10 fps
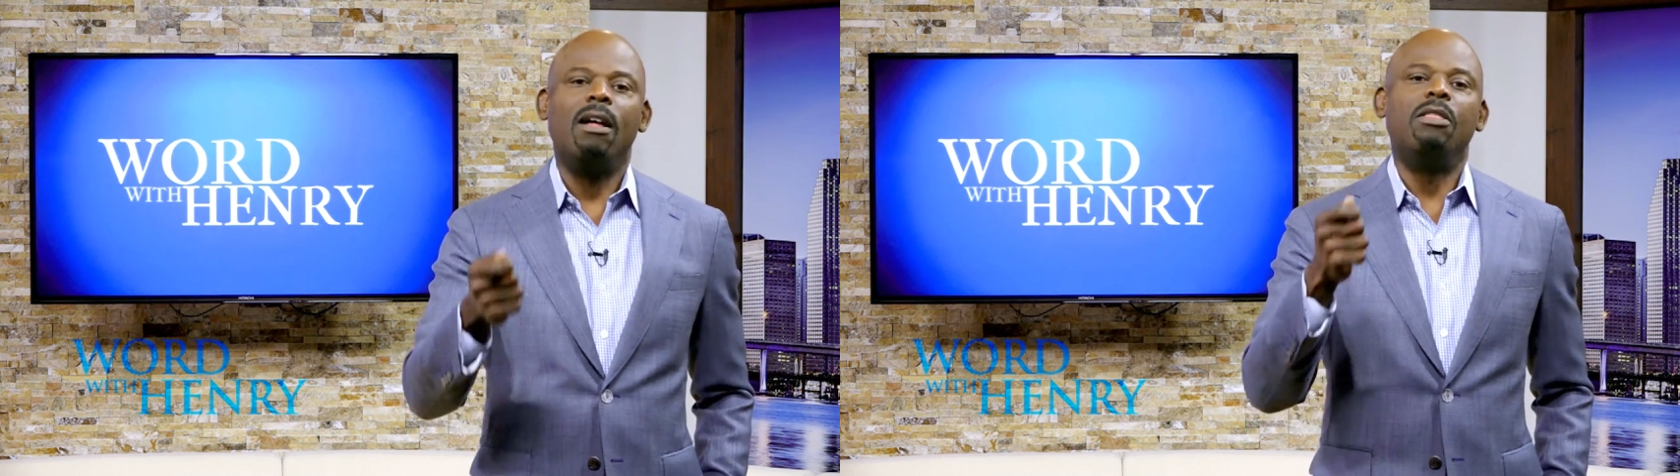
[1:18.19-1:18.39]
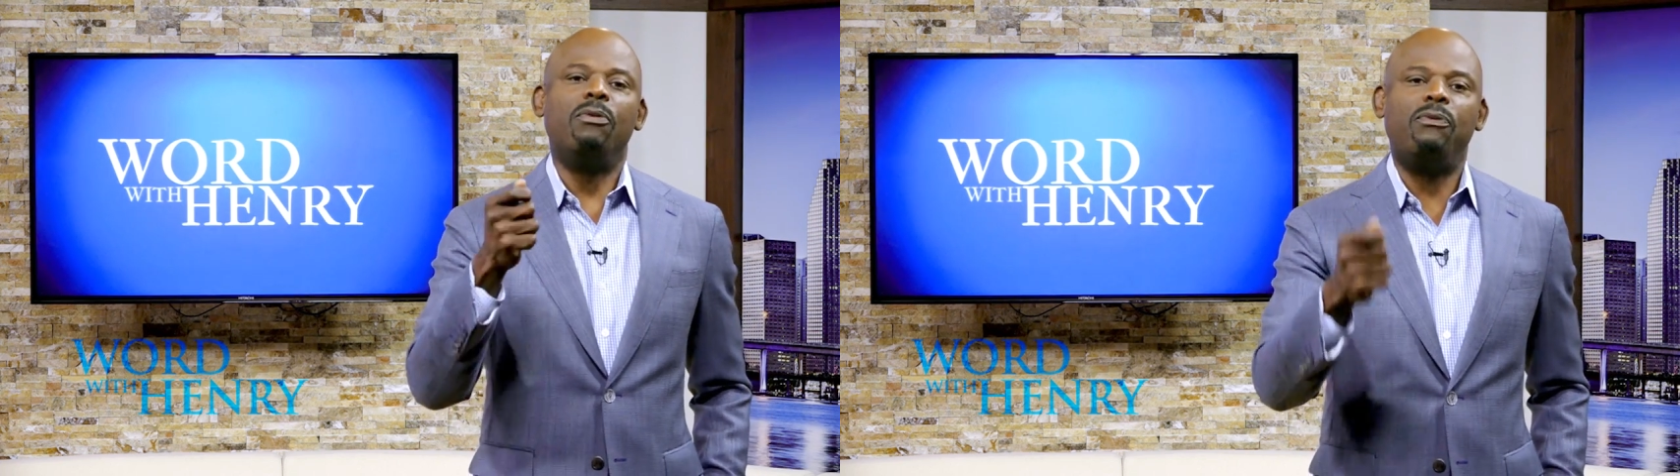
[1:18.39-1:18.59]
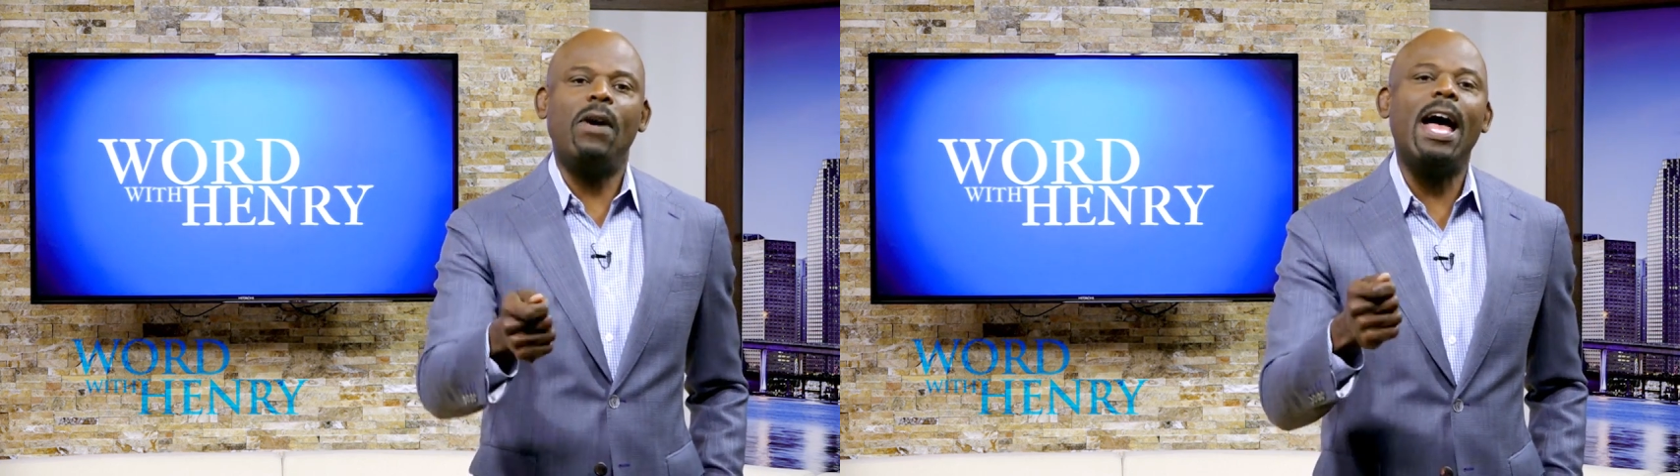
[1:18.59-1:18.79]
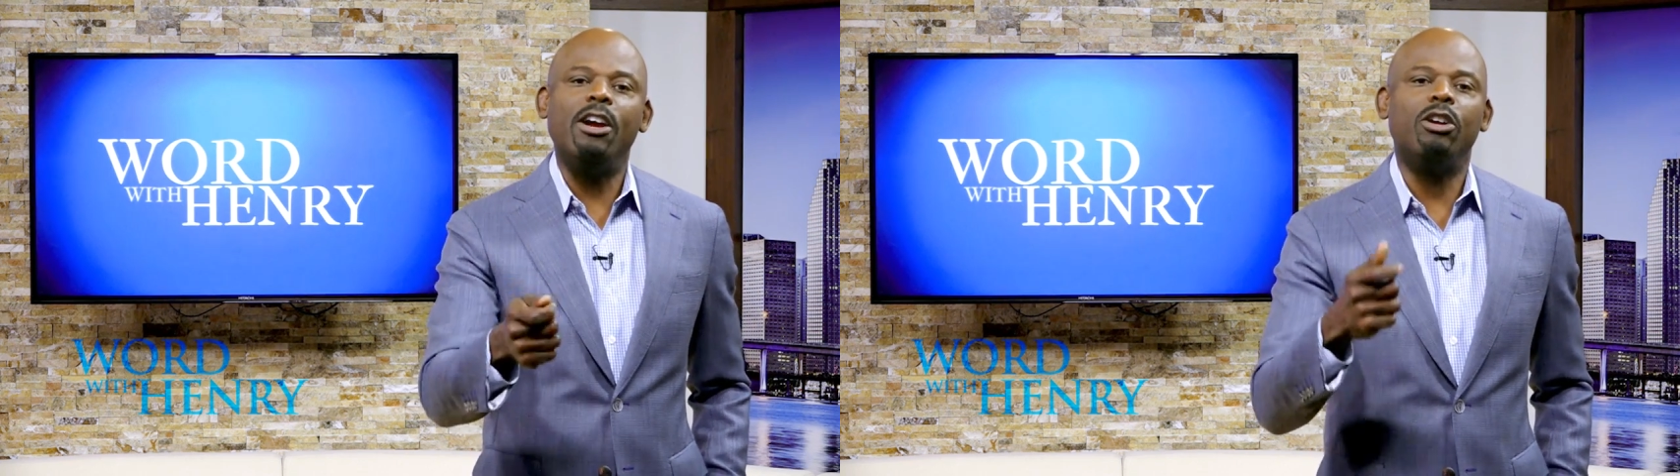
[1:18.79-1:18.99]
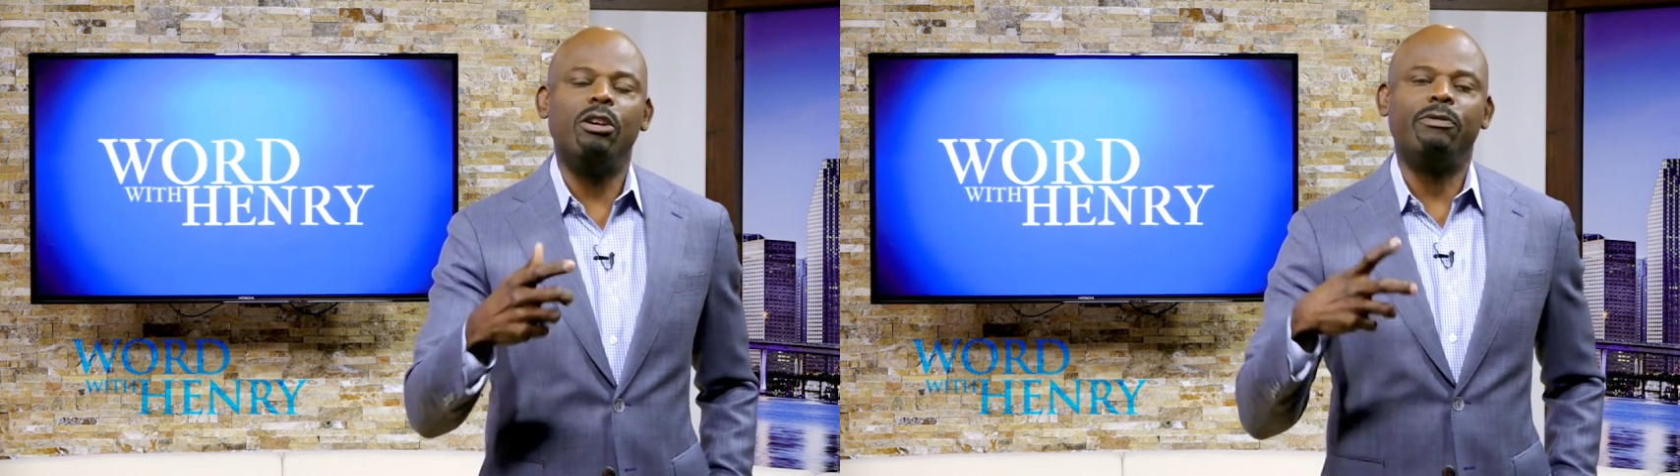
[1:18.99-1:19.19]
the
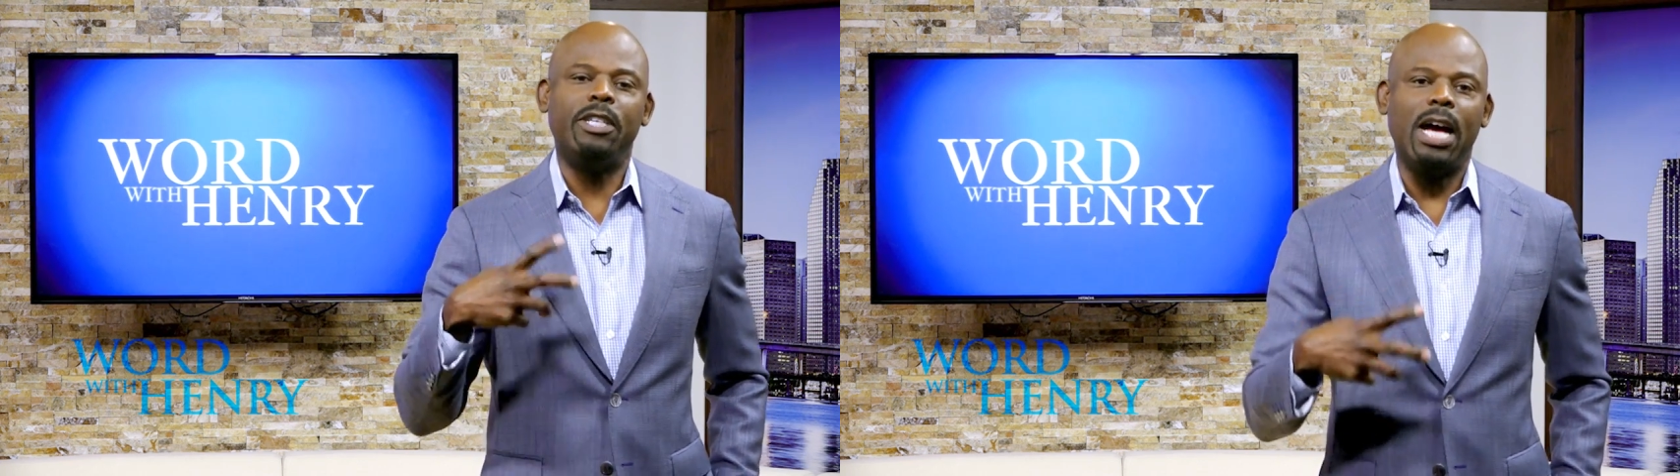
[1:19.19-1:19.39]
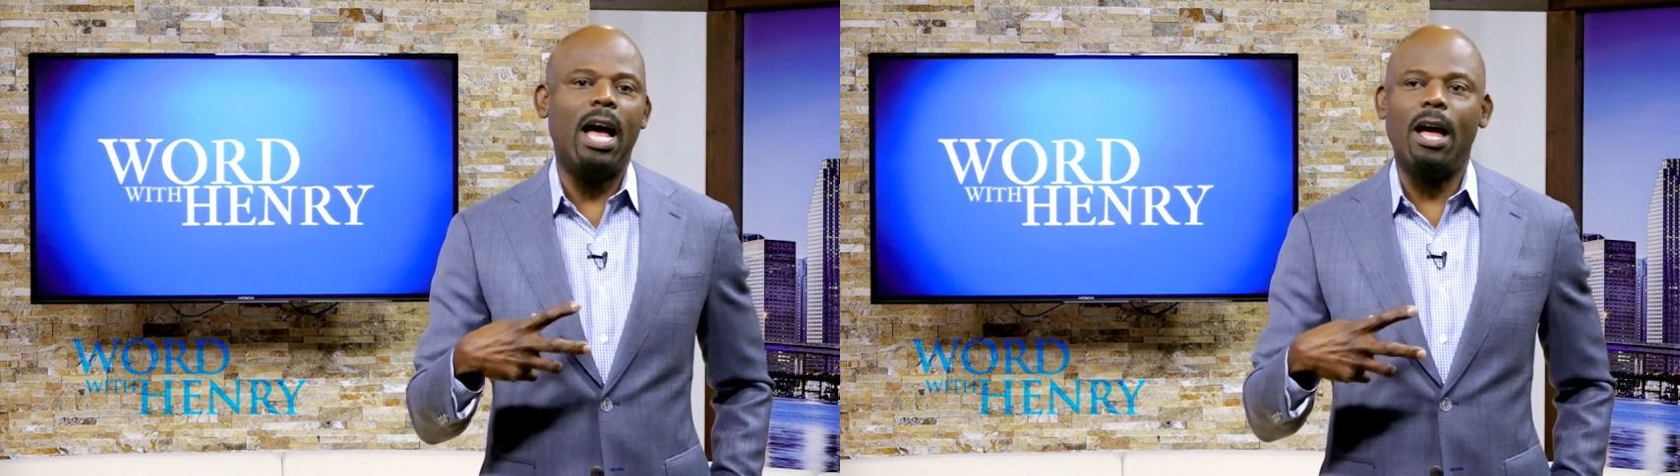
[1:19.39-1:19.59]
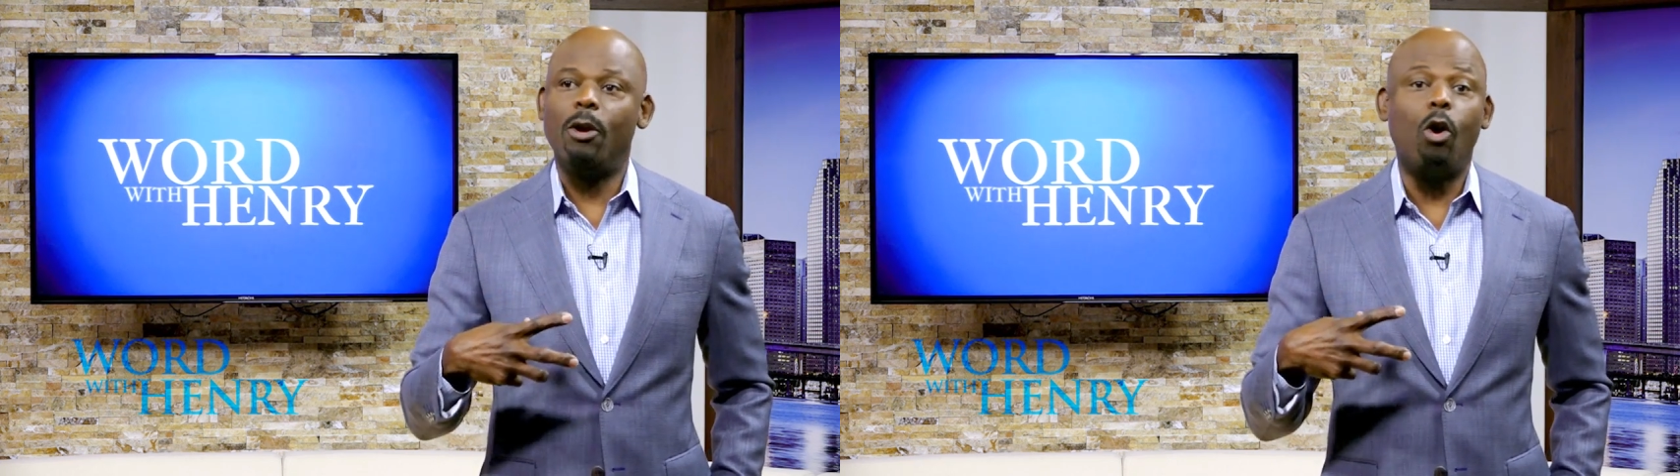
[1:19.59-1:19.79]
fire of God